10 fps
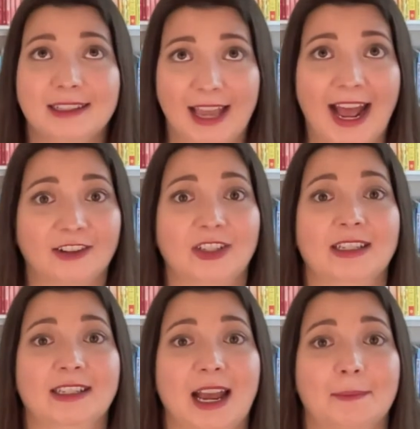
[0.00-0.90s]
action
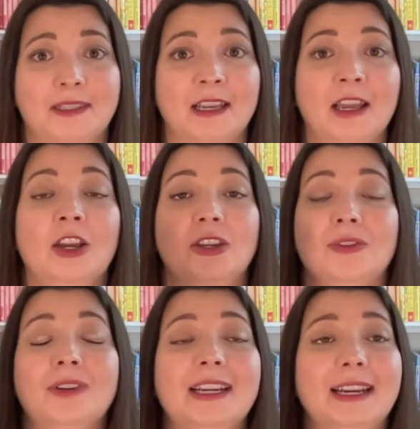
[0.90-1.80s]
steps. You
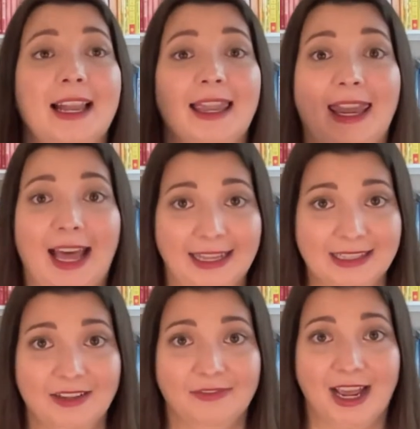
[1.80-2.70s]
need lots
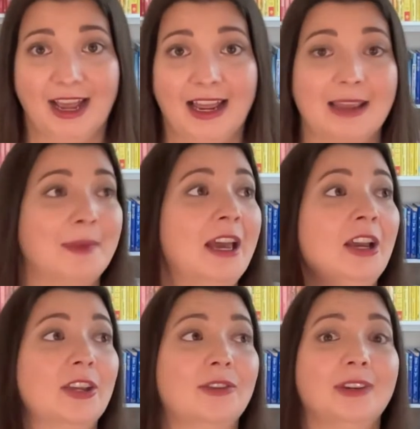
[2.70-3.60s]
of time.
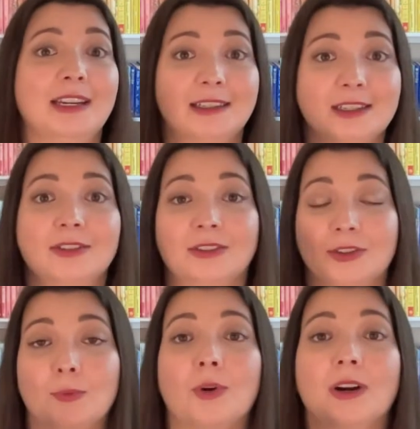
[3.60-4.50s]
You need to
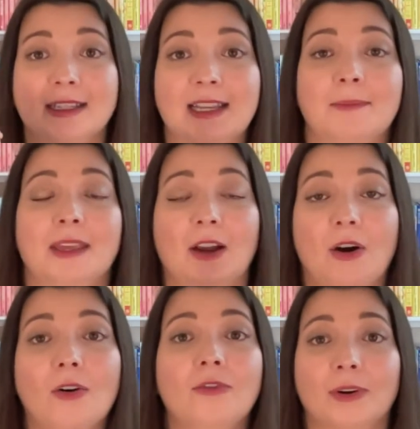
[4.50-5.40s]
work on something
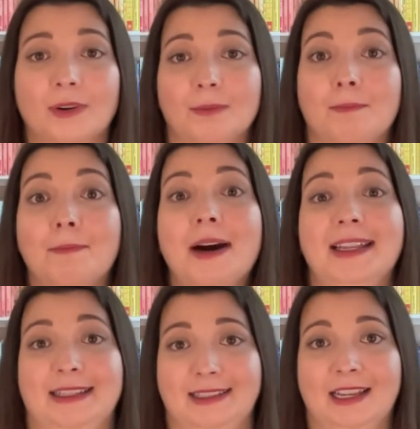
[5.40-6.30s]
over
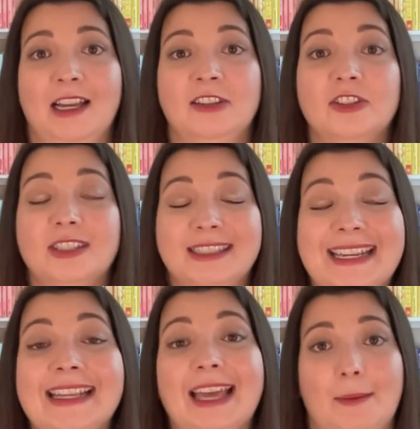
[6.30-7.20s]
months to
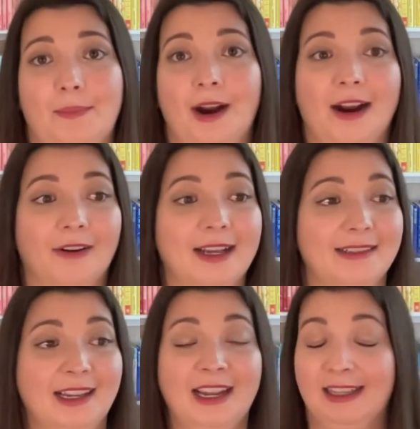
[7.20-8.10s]
see that progress.
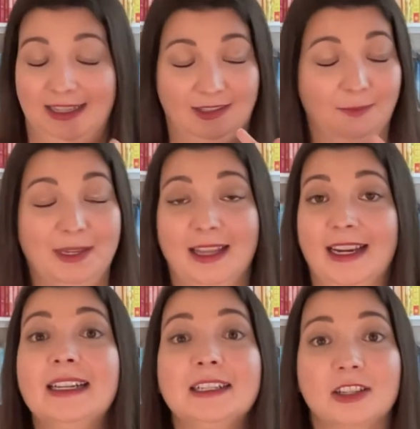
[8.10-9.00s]
This will be like